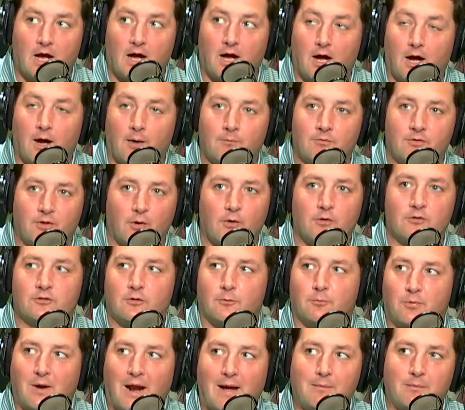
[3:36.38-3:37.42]

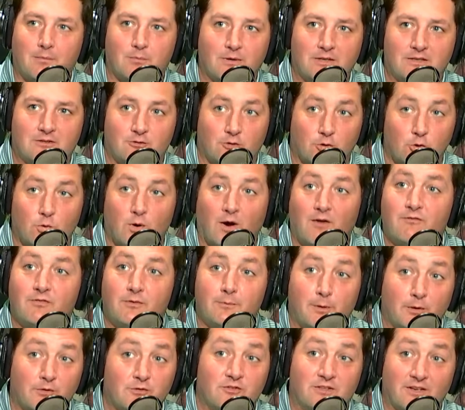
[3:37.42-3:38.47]
those are probably two of
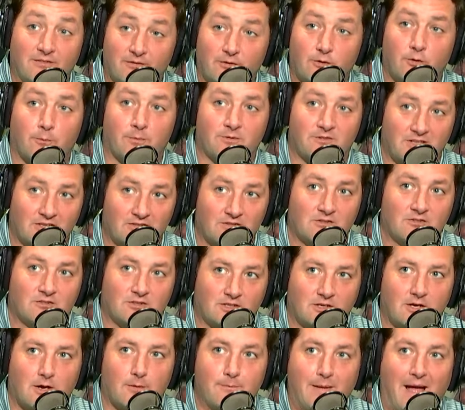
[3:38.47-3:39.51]
the most difficult positions
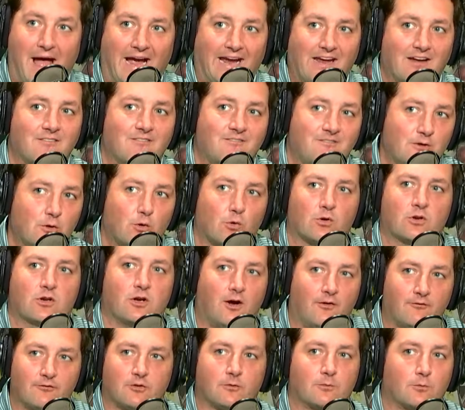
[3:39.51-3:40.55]
to come back and feel
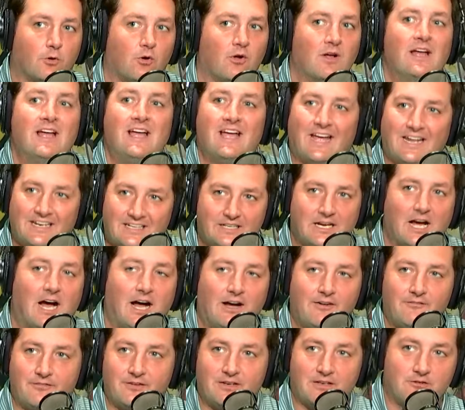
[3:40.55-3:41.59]
comfortable and
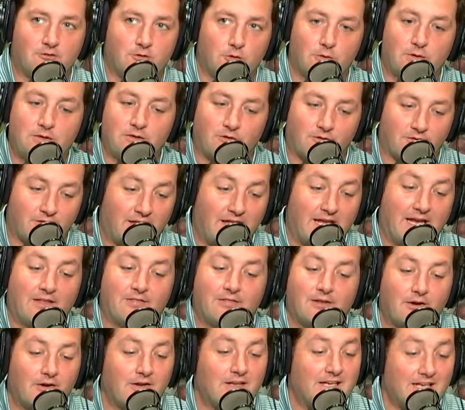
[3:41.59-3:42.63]
confident doing your thing.
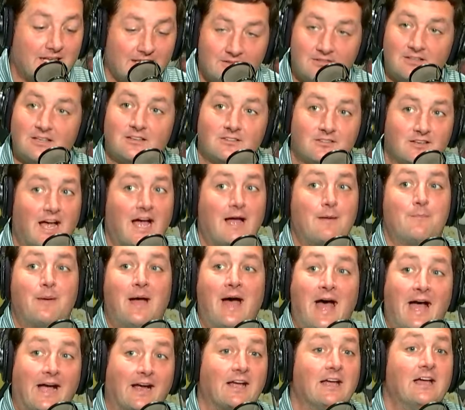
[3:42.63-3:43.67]
And they're easing Zy
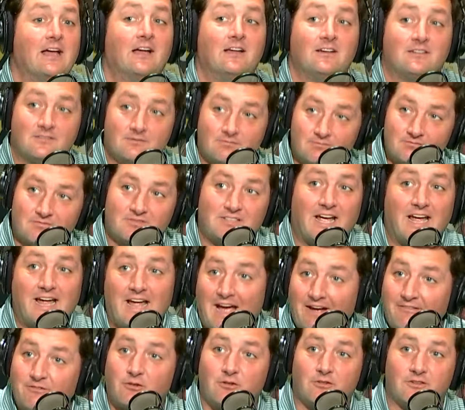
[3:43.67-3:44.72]
back
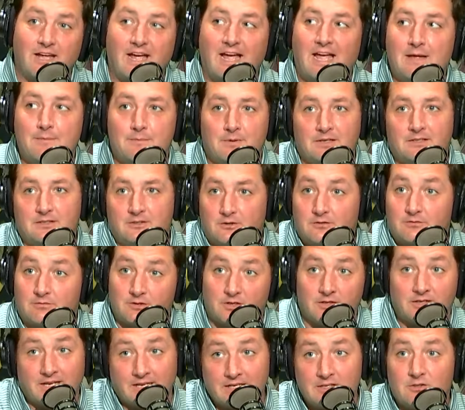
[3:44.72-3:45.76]
day after day, but you're
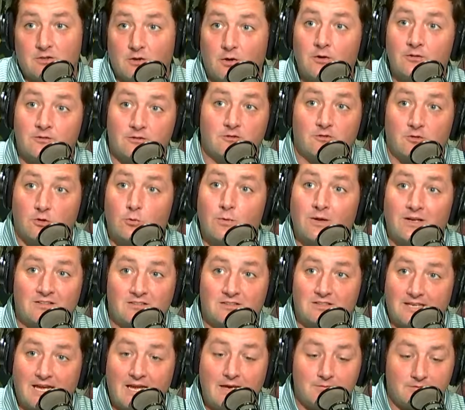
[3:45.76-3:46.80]
getting close to 2
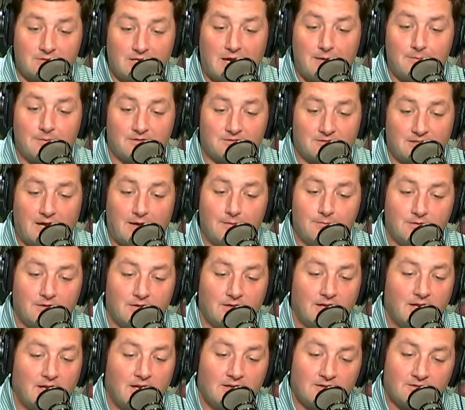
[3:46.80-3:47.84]
weeks to game time. It's time
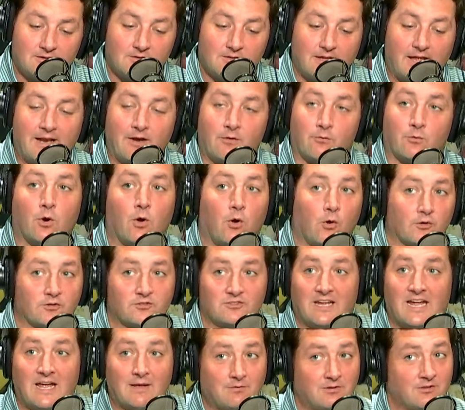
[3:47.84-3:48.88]
to let it roll.
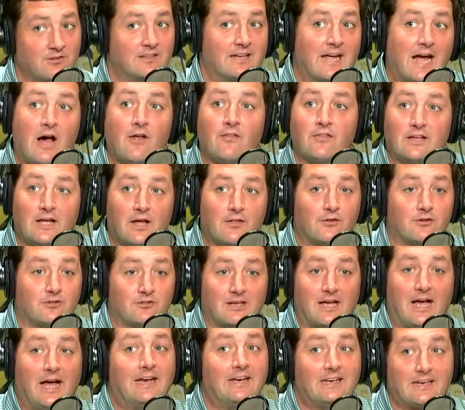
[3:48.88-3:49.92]
Stamps is the guy on the other
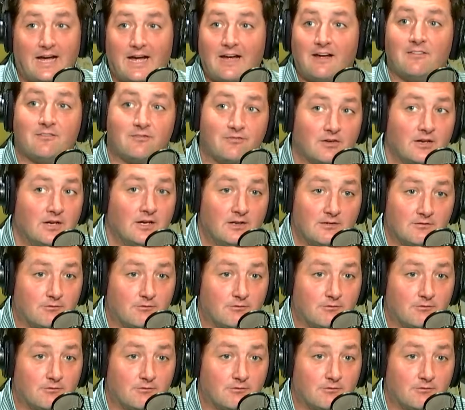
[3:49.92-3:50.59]
side, and I have,